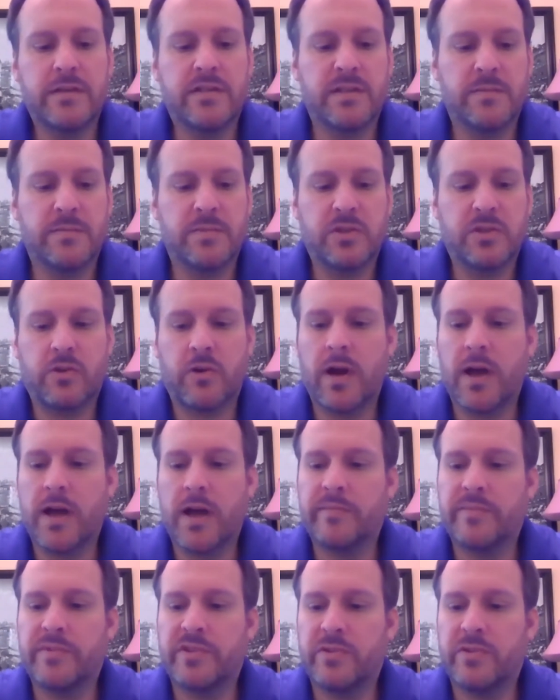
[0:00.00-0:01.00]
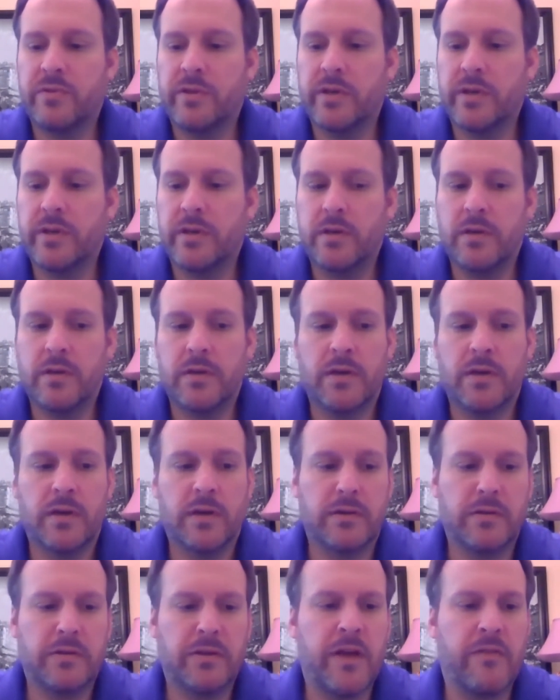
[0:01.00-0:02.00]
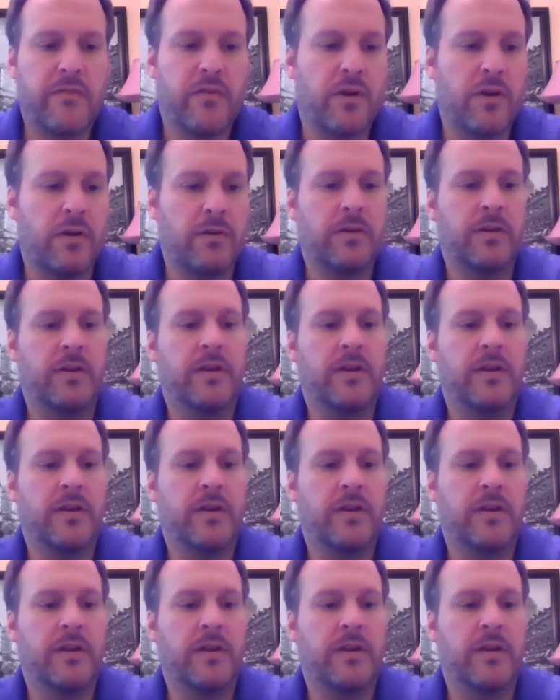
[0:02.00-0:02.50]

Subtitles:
Subscribe to the never